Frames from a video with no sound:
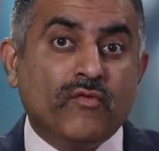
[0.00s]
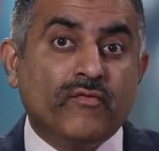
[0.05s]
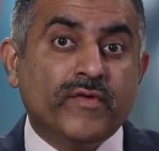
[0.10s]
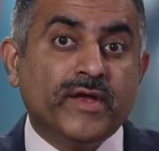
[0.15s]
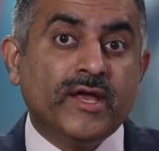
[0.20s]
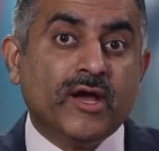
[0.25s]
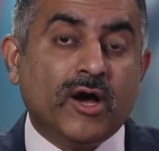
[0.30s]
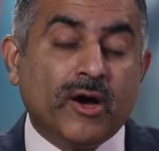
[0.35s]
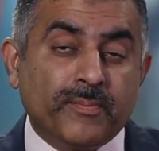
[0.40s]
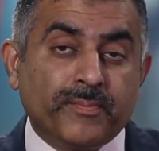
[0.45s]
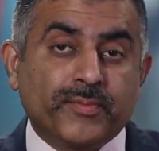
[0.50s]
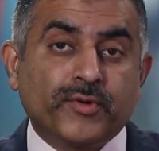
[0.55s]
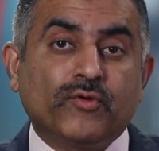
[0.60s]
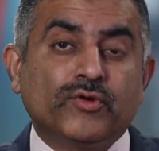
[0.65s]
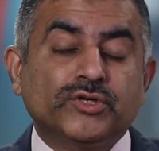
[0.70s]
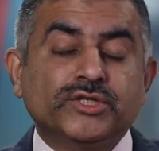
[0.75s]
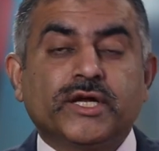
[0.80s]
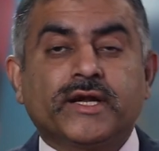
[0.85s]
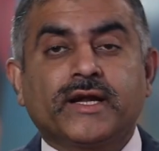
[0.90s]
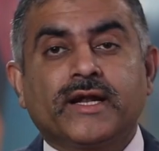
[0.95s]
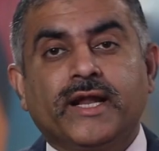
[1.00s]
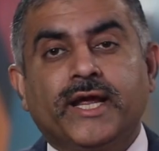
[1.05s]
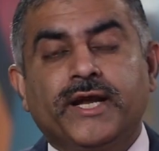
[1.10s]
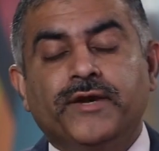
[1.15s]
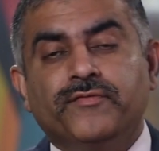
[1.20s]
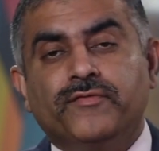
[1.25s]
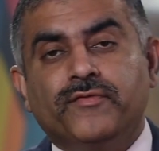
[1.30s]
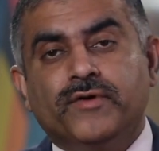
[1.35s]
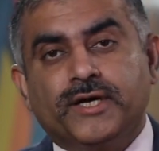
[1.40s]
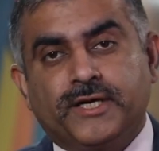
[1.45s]
we approach our
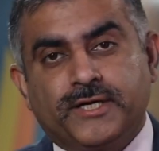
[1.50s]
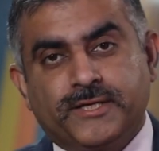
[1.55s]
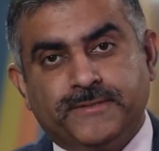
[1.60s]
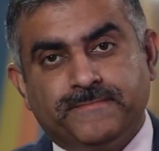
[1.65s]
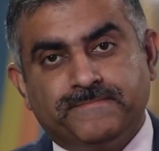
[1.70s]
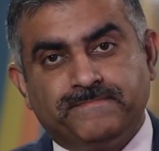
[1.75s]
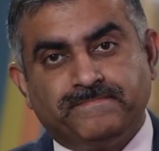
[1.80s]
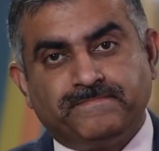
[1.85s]
client work.